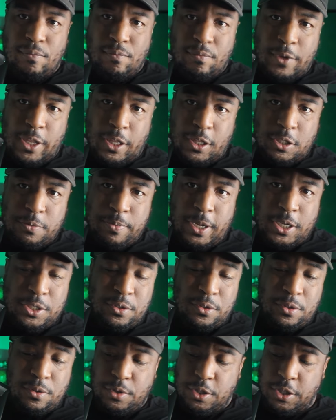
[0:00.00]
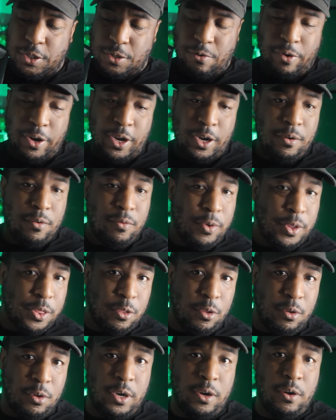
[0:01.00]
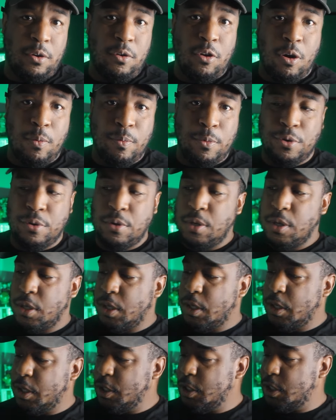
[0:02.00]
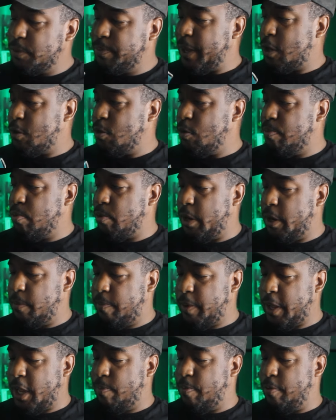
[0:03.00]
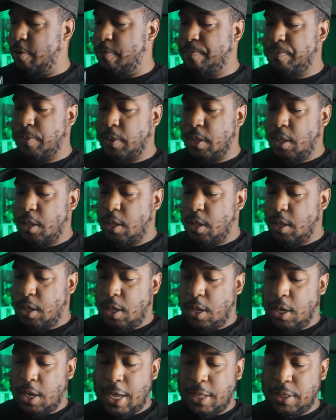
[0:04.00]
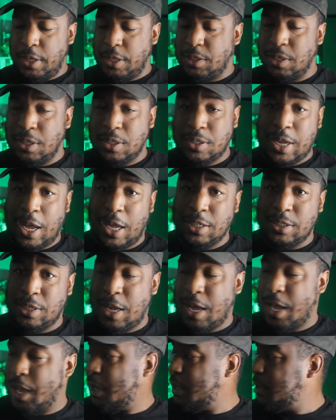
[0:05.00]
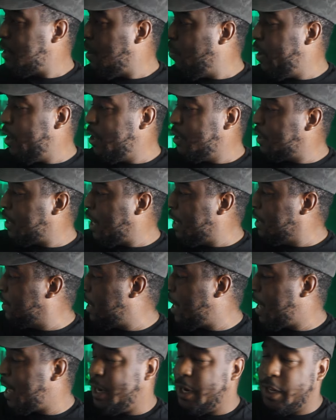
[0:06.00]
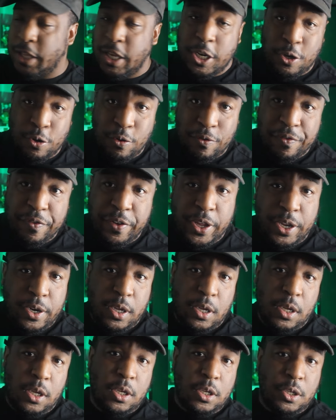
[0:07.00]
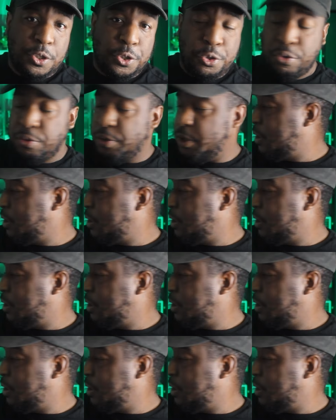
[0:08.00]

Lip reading: nothing special, it's just green with the normal speckle print paper. Got these in a size 9 because I wear a size 9 and they do fit true to